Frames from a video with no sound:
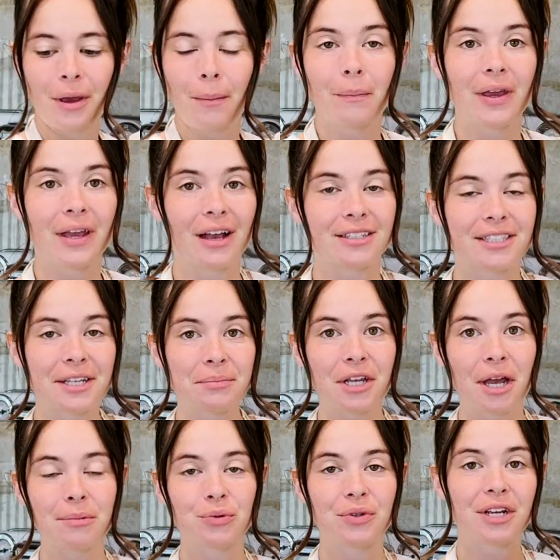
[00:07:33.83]
Because
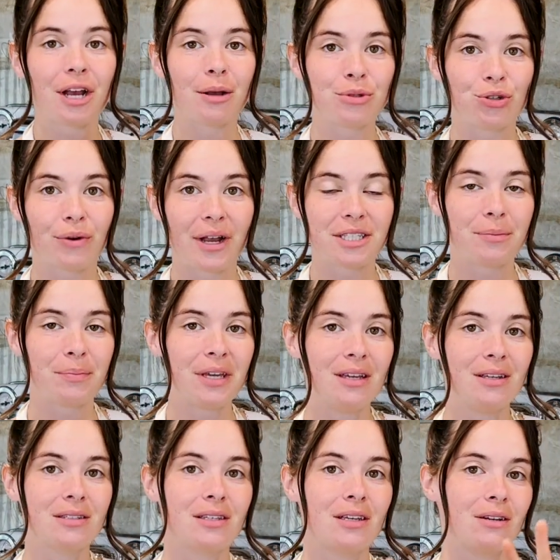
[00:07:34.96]
sometimes when it comes to
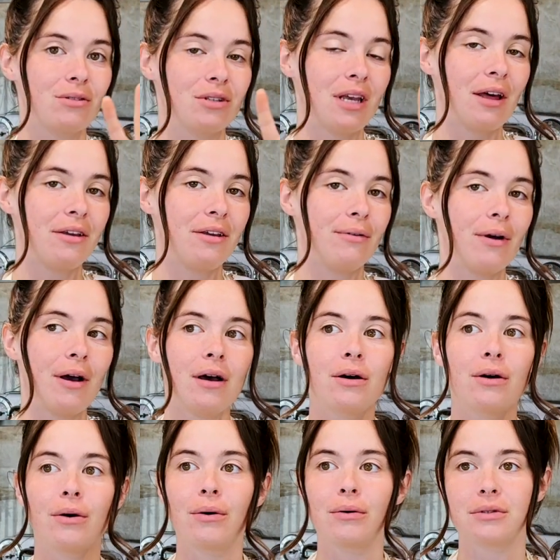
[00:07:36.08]
recipes, it'll tell you,
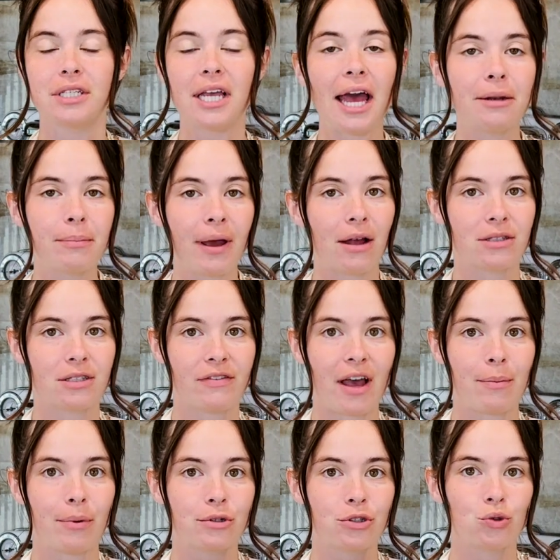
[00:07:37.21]
oh, 10 pounds of
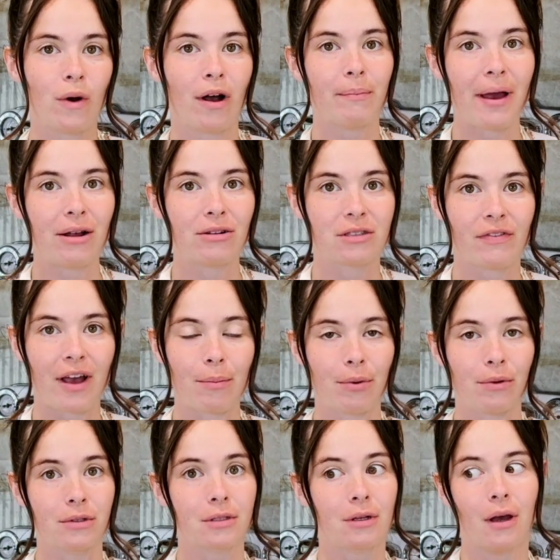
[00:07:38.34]
apples, 12 pounds of
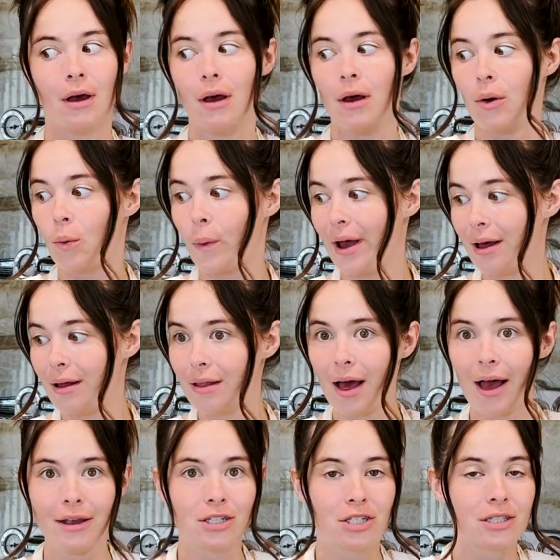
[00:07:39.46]
apples. Well,
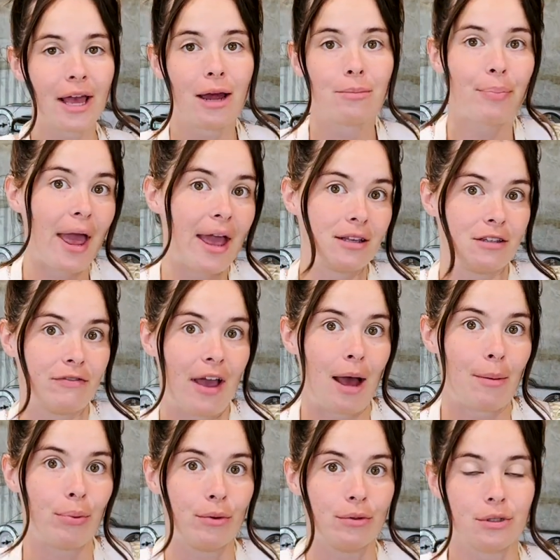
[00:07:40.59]
I just had bags of
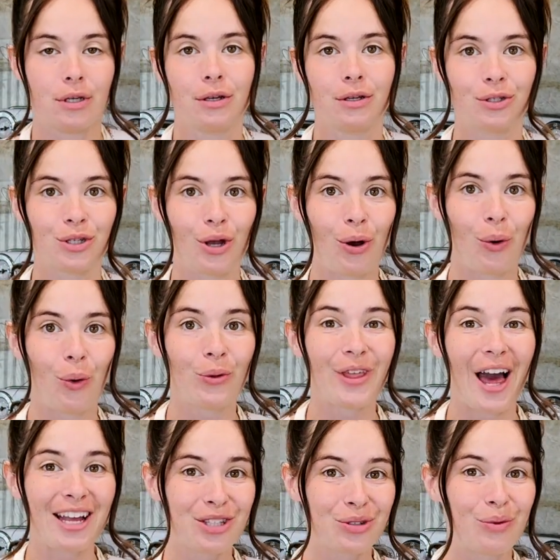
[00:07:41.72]
apples. So
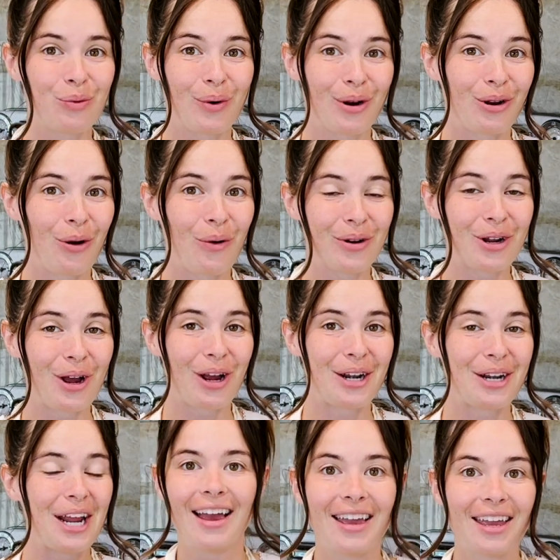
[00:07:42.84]
that's what we're going
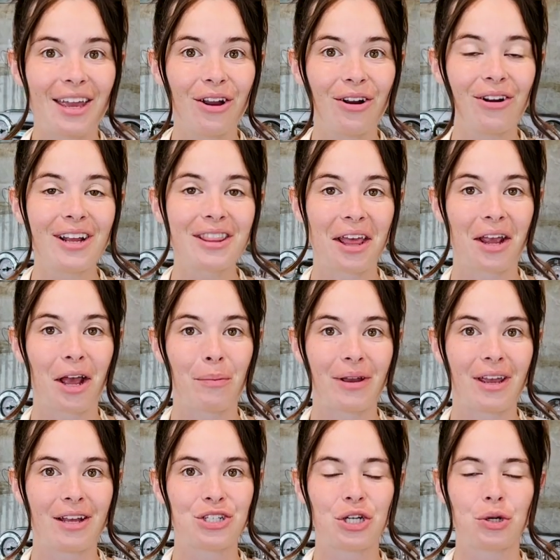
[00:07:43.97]
on. Here in the Gubba
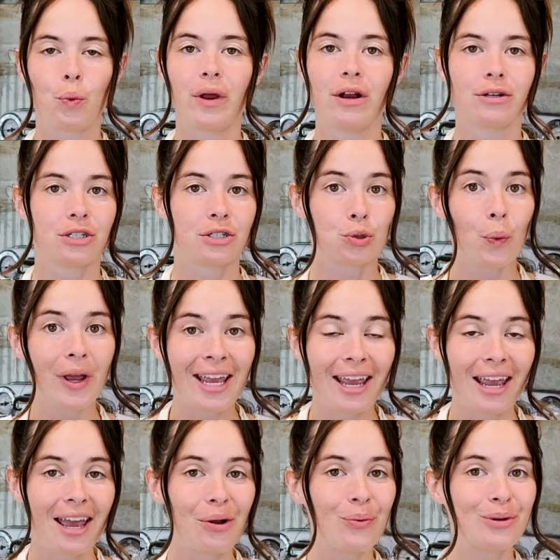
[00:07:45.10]
kitchen, we are just winging
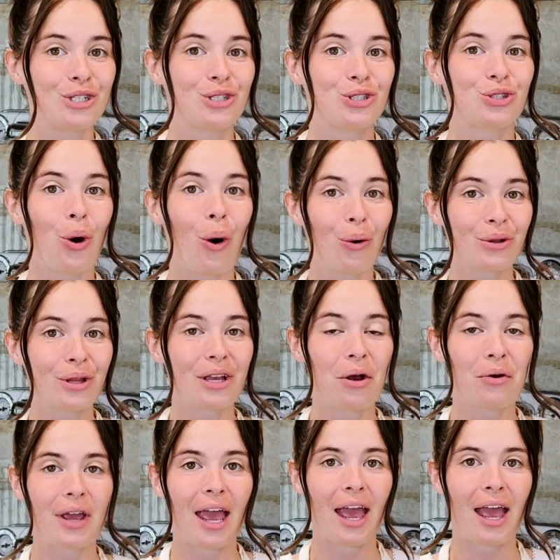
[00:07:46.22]
it, which is totally
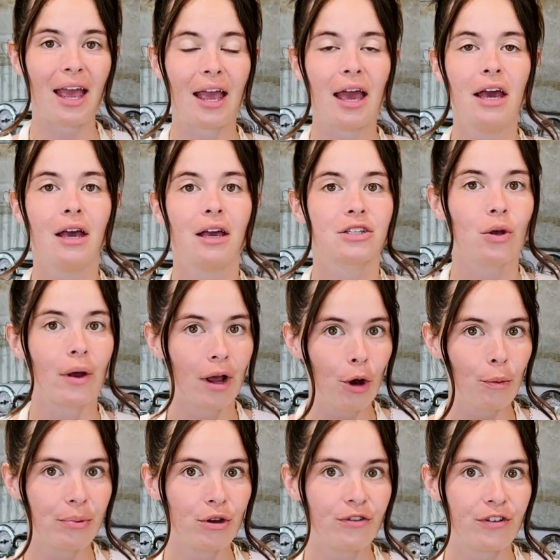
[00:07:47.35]
okay. So I
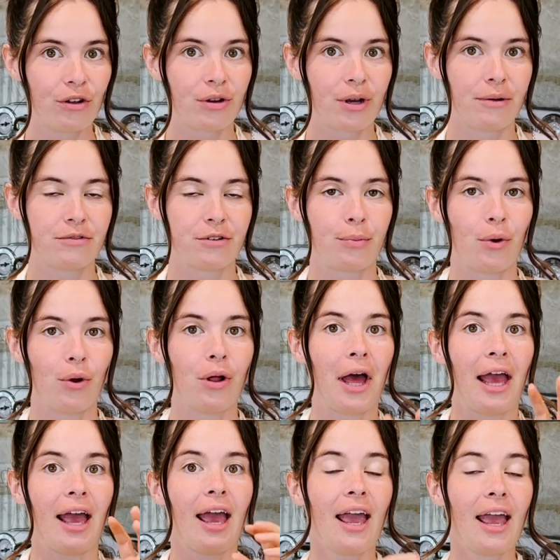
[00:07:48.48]
hope you feel comfortable.
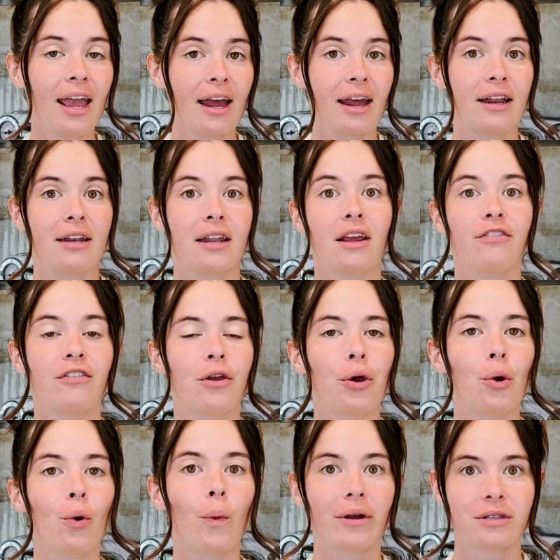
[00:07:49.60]
And if you
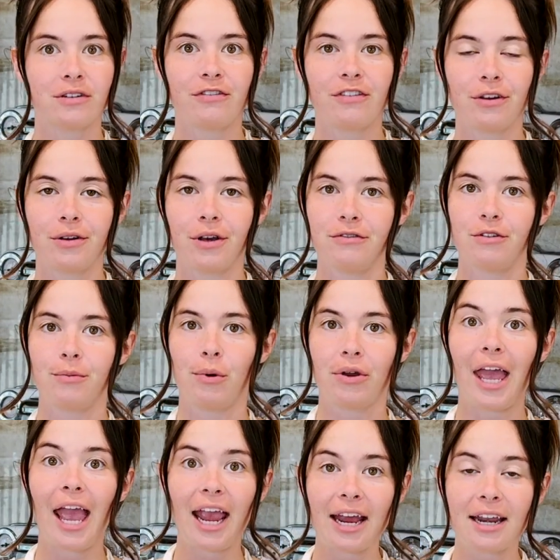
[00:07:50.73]
want to feel comfortable
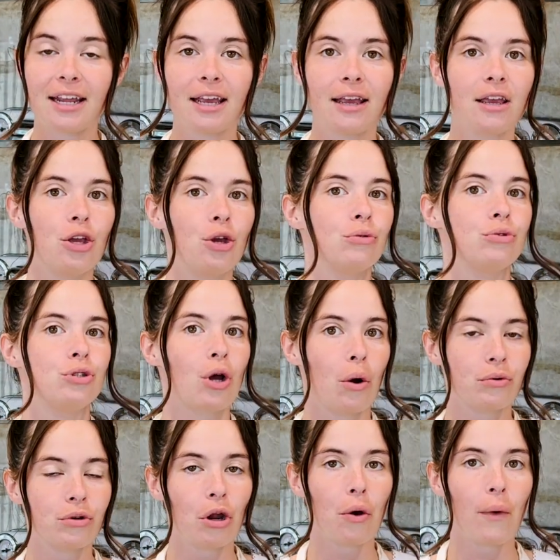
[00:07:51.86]
canning, you
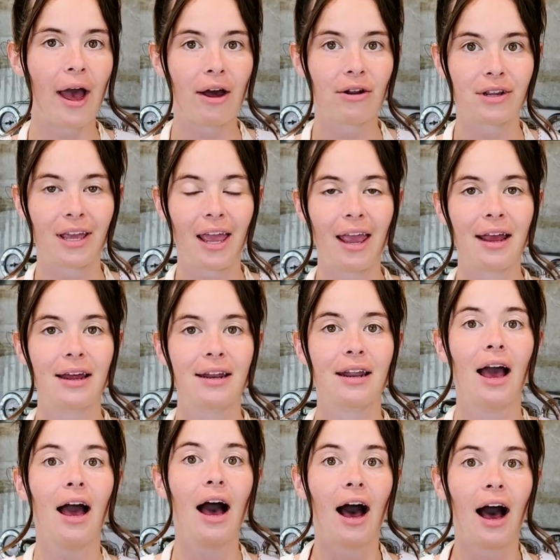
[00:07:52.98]
don't know how to can,
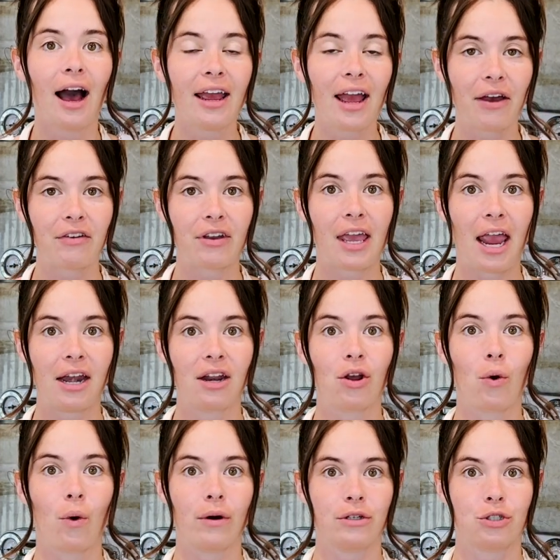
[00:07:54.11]
I have a canning
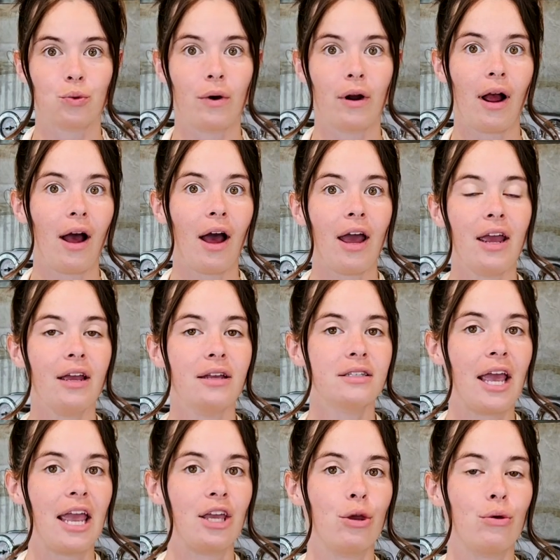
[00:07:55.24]
course where I
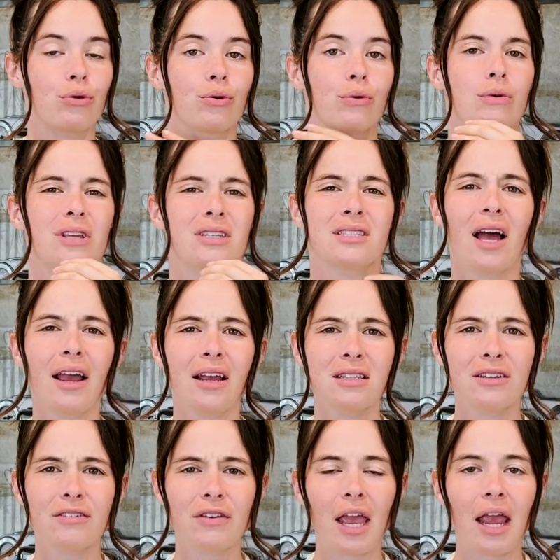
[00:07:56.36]
take you through the science
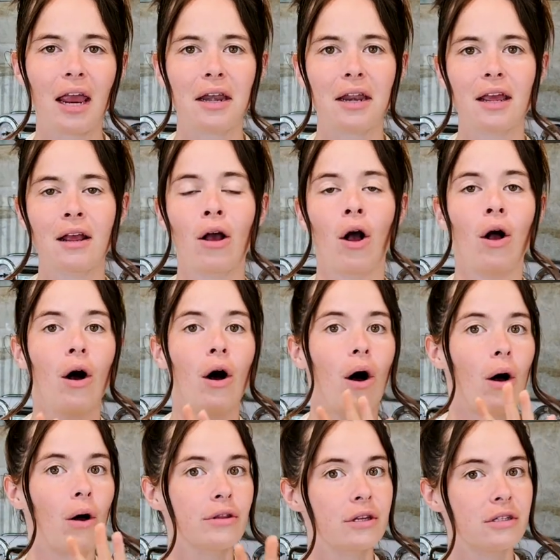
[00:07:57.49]
of canning,
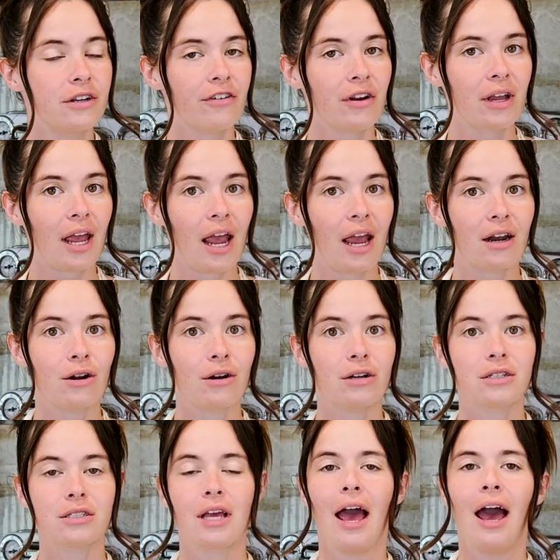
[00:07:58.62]
all the different
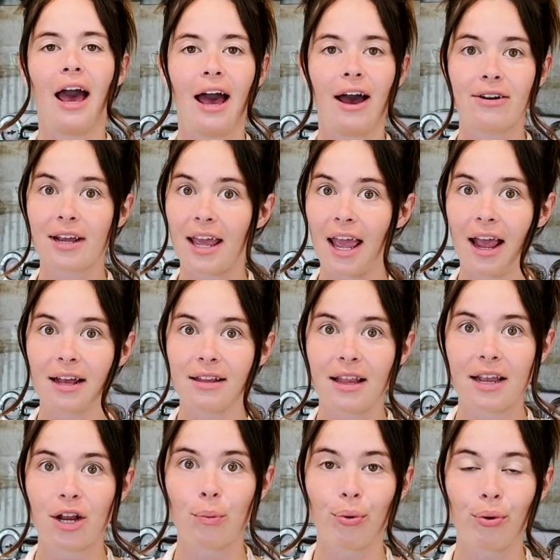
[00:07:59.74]
canners, how to can
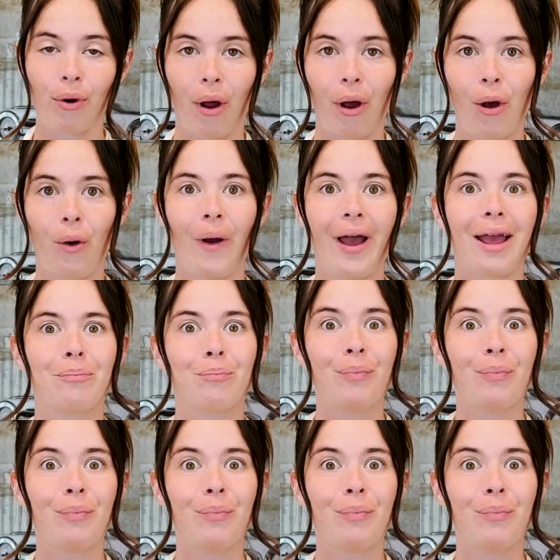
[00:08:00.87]
like a pro, and